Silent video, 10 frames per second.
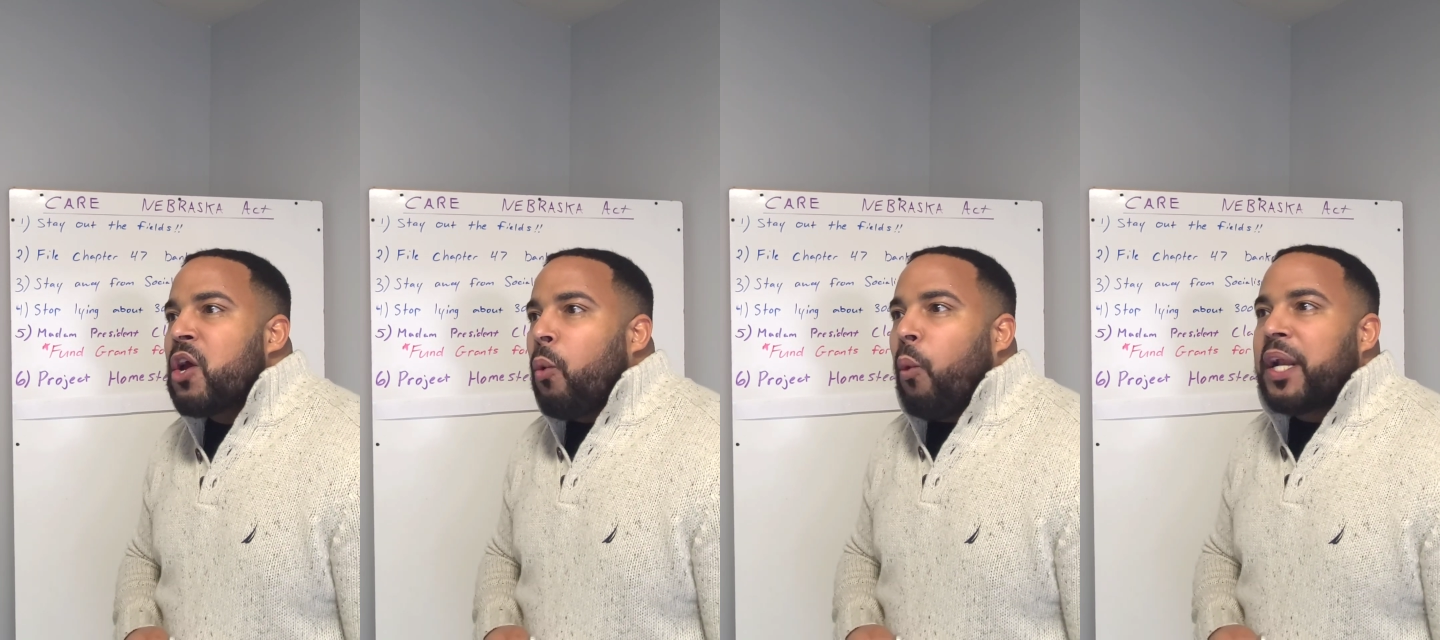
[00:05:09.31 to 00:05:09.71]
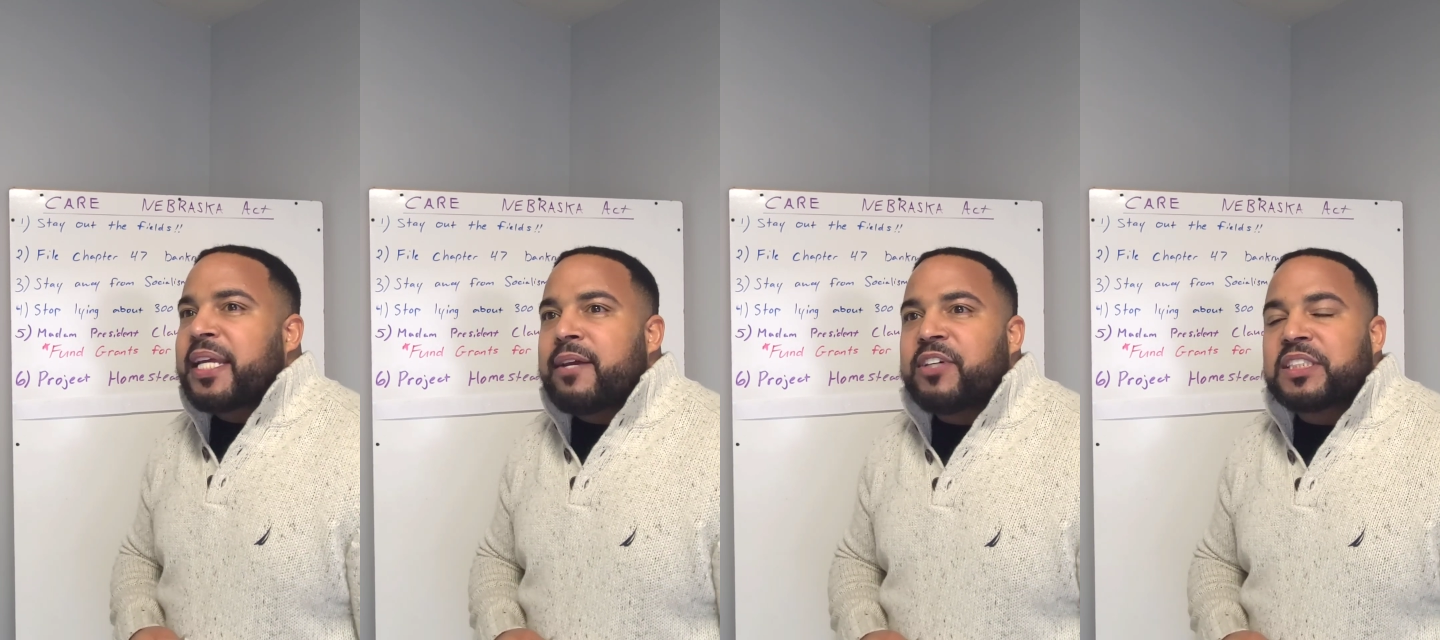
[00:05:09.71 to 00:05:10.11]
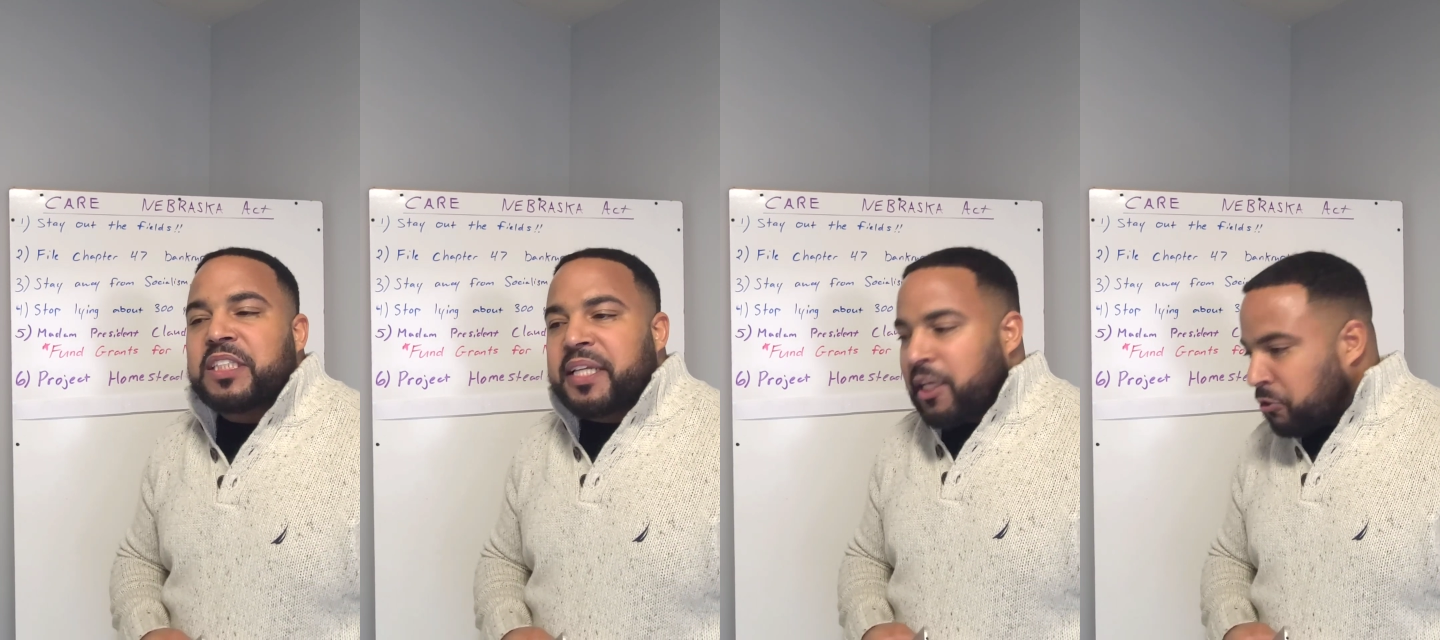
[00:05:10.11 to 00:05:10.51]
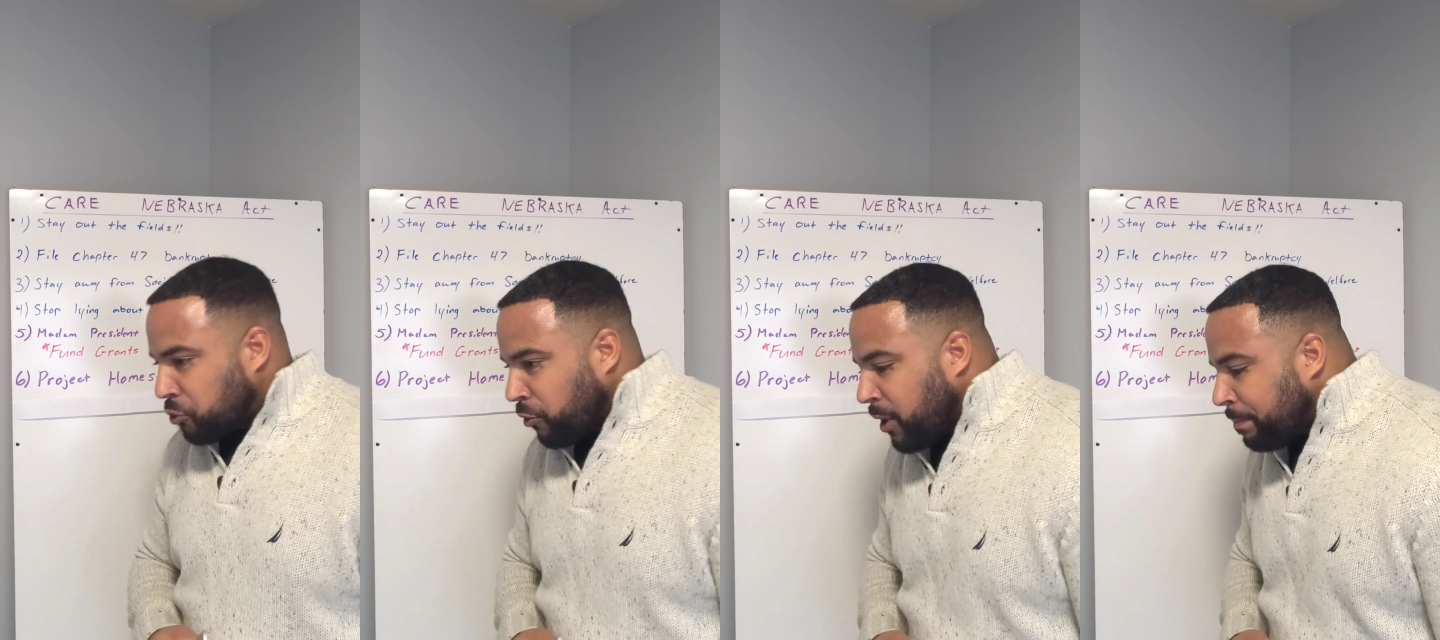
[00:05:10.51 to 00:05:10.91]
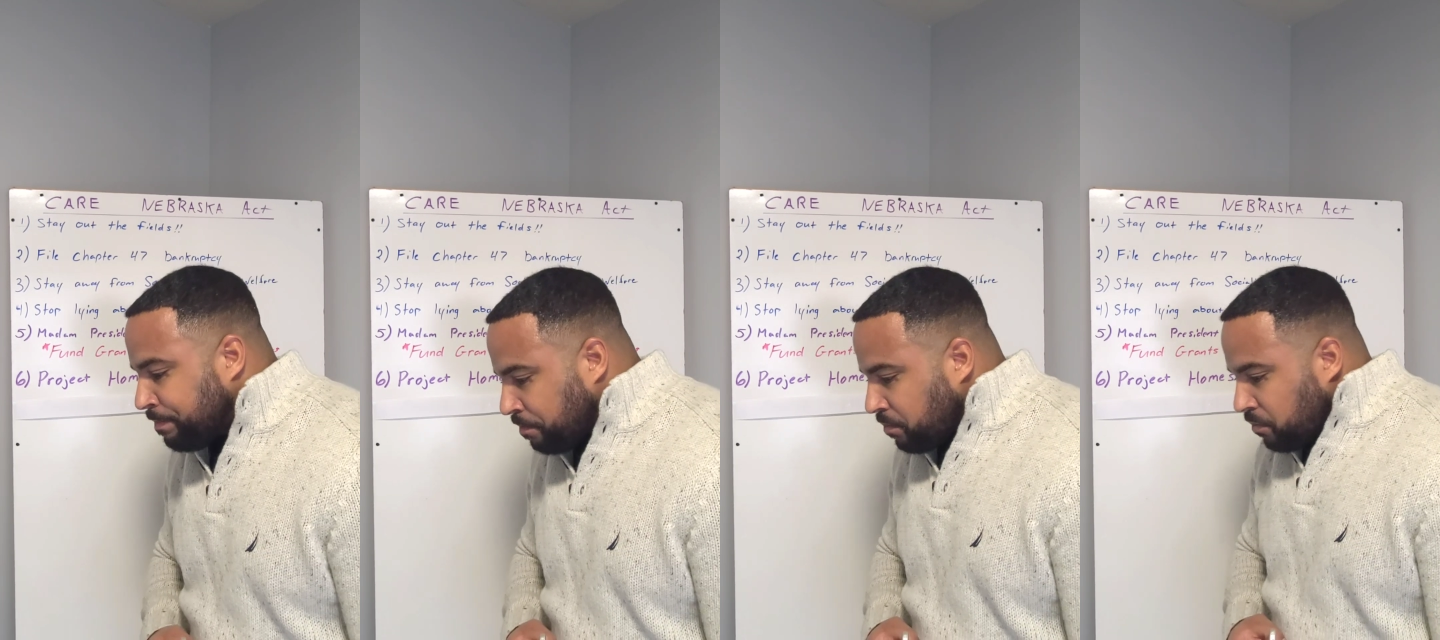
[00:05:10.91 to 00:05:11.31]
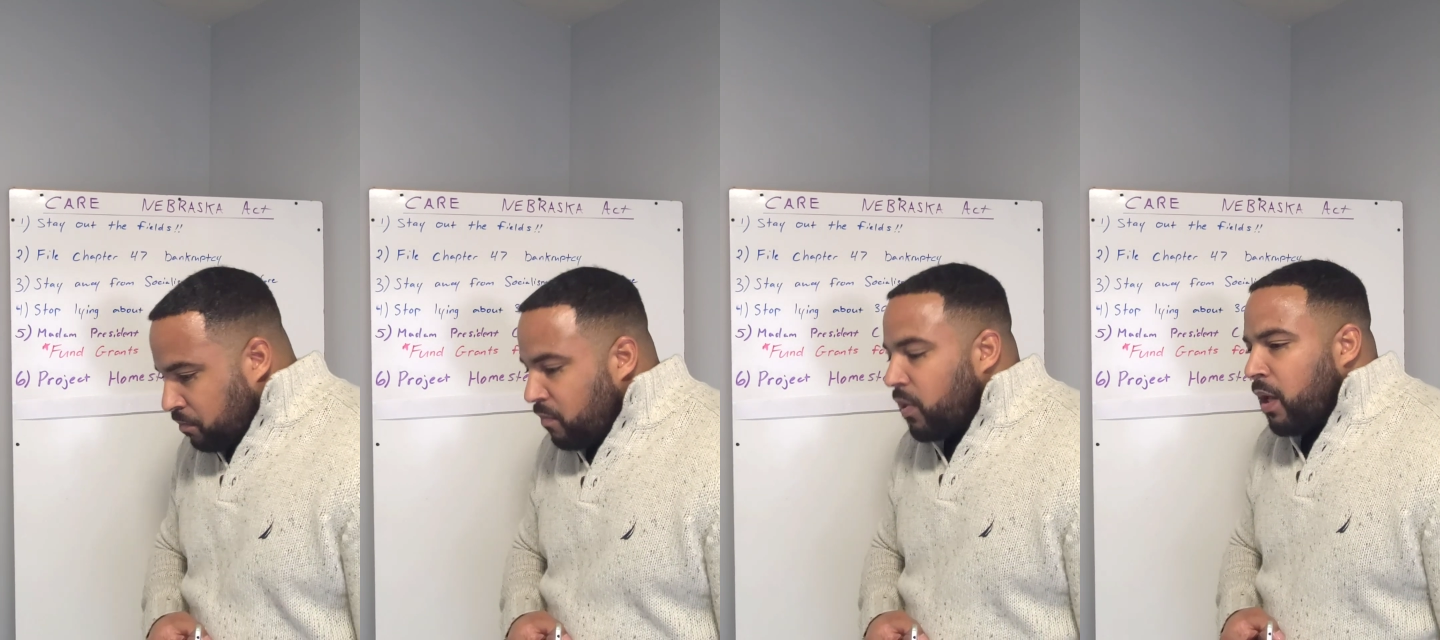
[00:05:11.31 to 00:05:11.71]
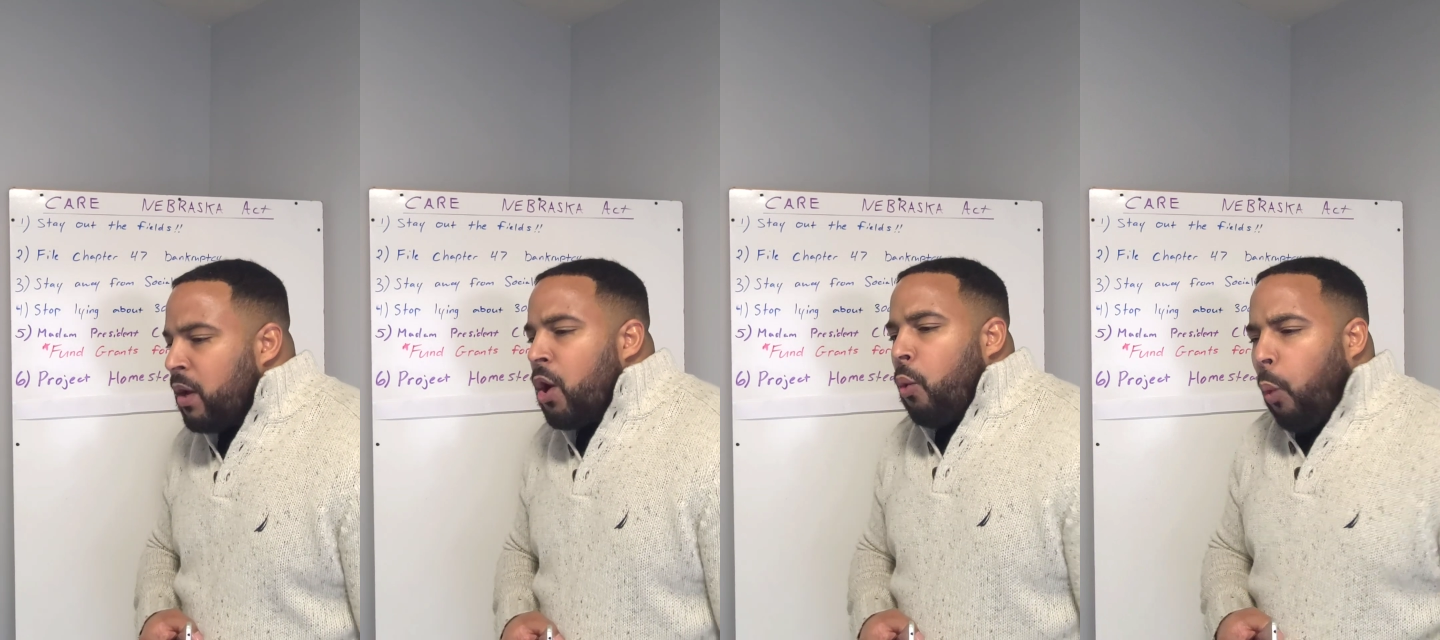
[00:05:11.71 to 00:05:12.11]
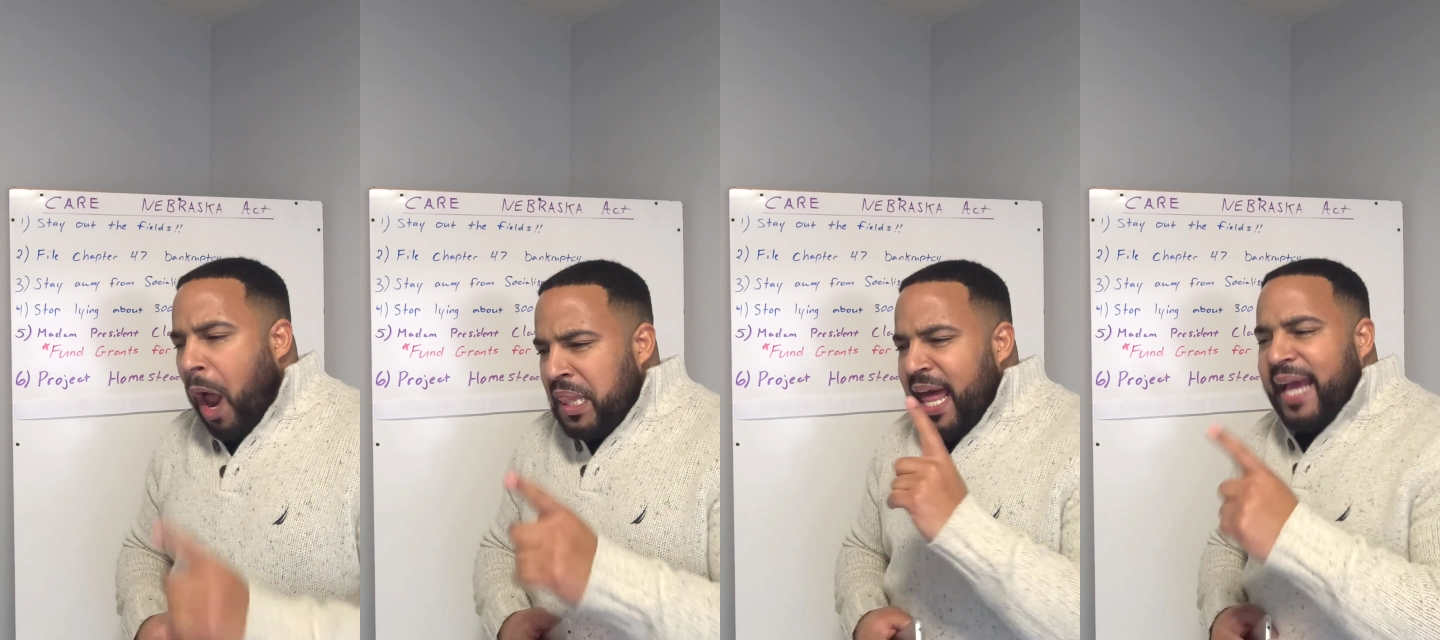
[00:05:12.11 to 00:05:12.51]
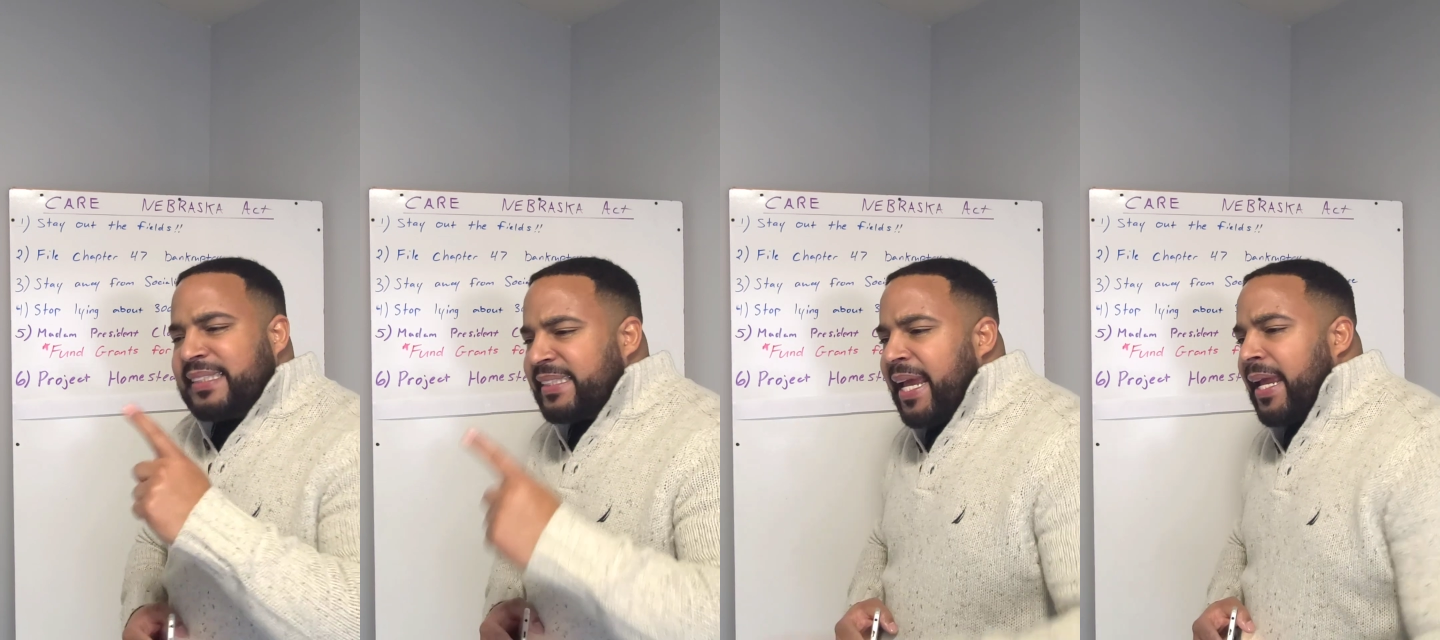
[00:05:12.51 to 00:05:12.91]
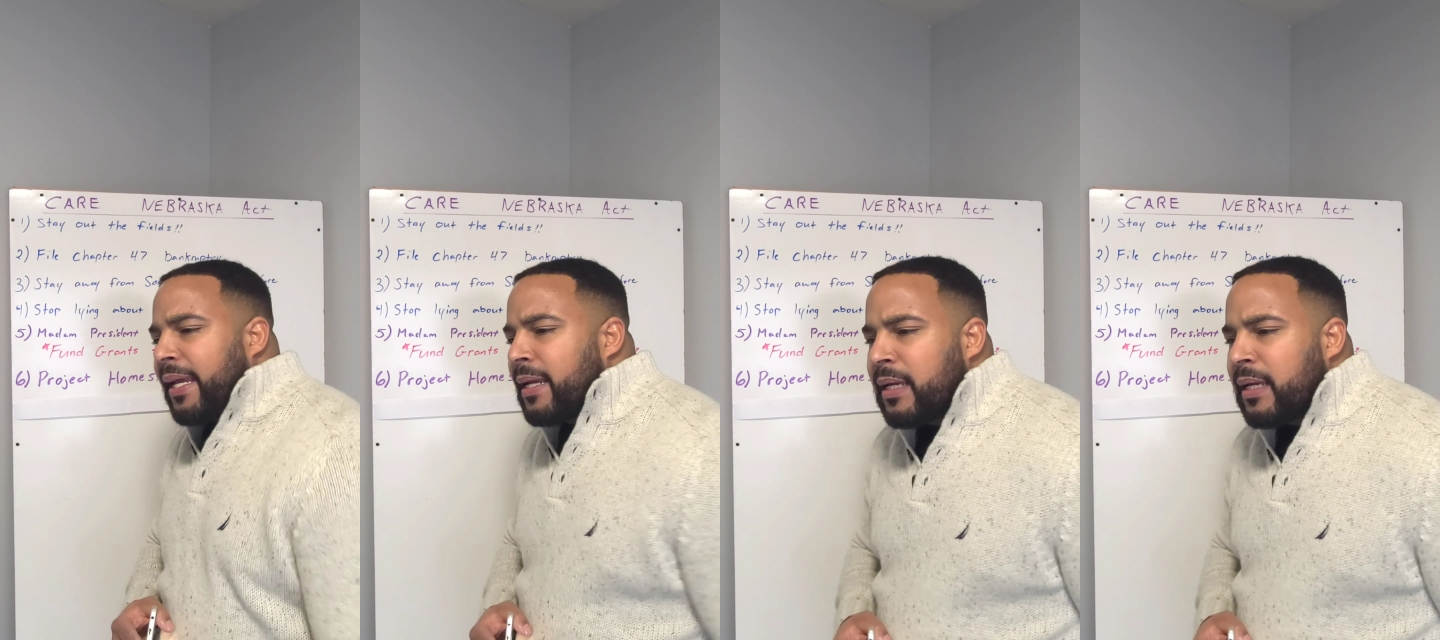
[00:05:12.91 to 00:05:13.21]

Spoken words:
want to give us the guilt trip, one last thing.